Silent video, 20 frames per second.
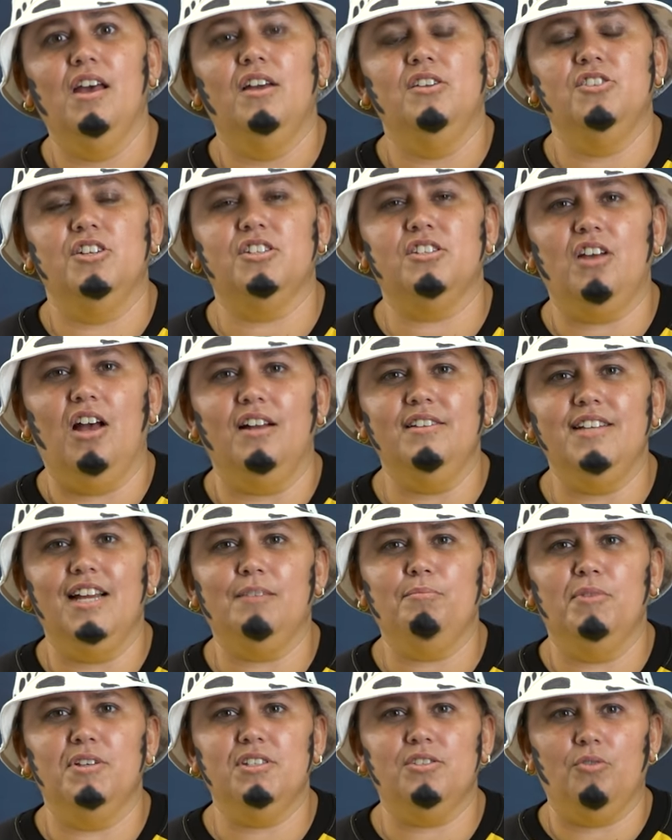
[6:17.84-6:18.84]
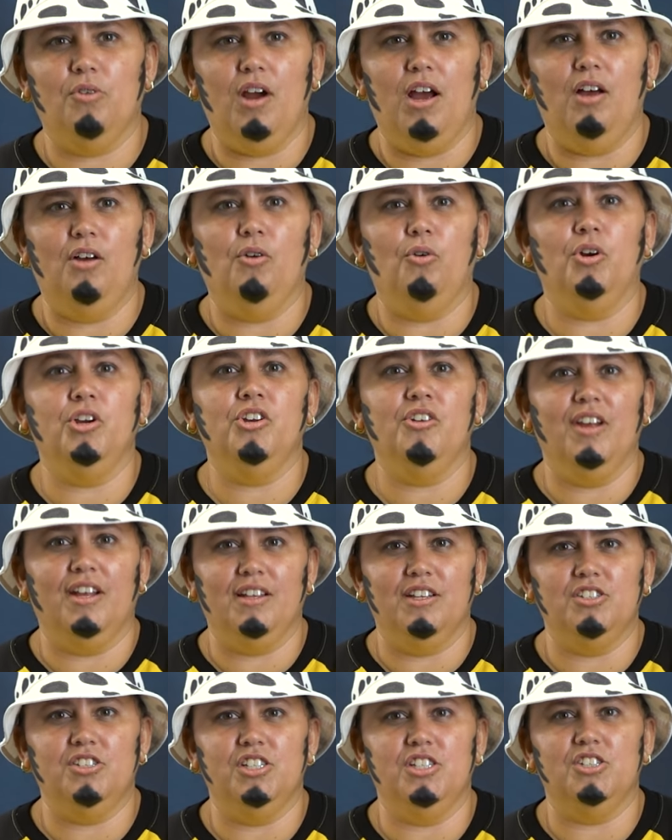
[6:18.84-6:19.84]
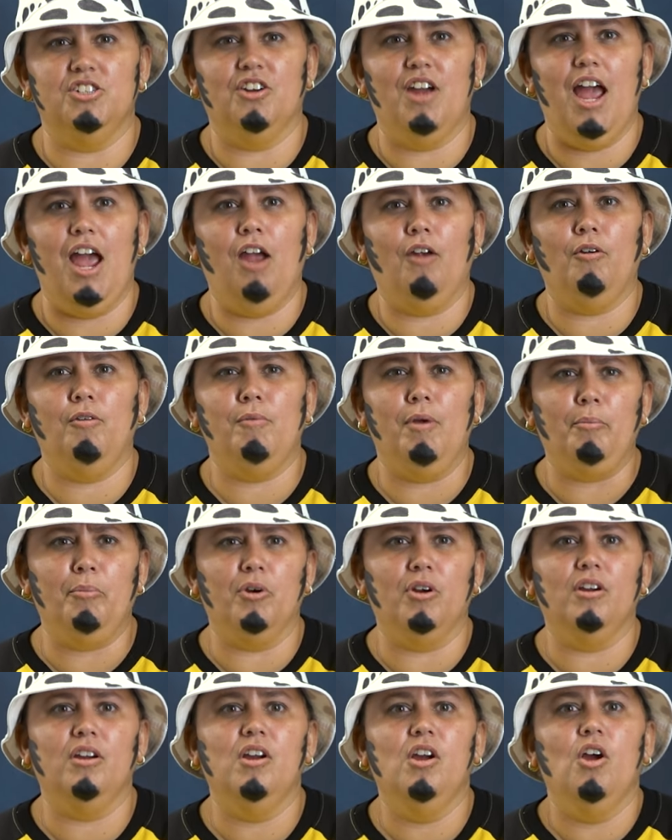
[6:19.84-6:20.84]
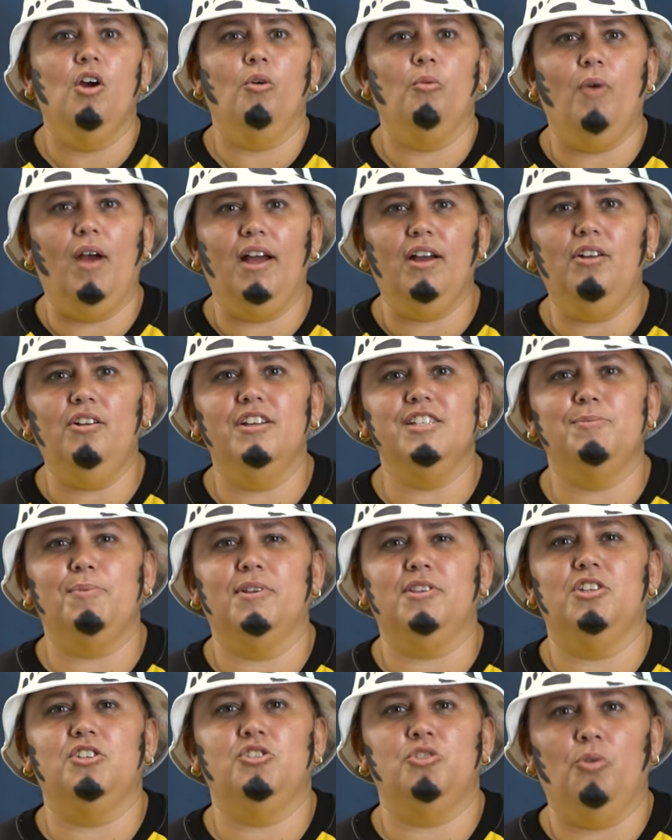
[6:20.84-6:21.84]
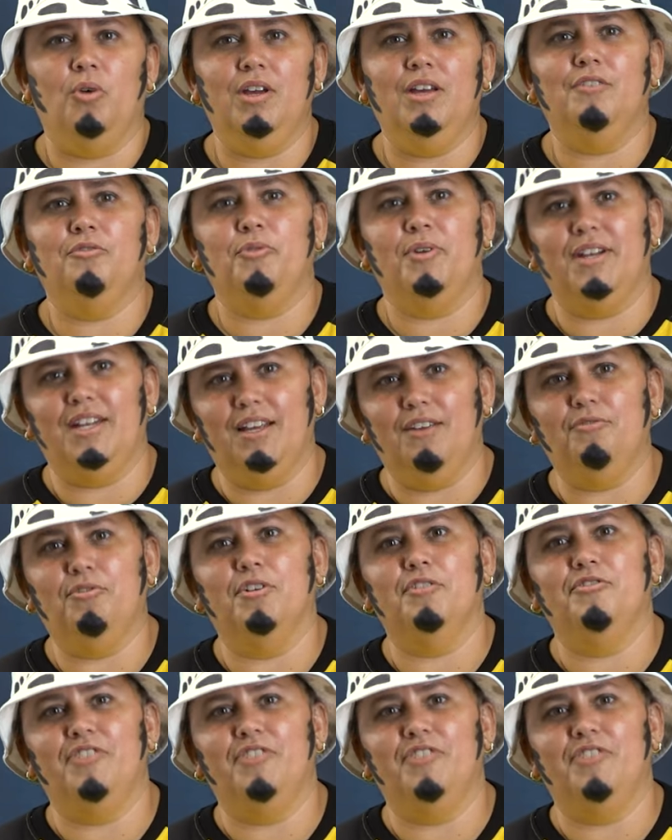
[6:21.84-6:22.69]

Just contact Miss Crowell or your English teacher and remember, Raggle is about the joy of reading for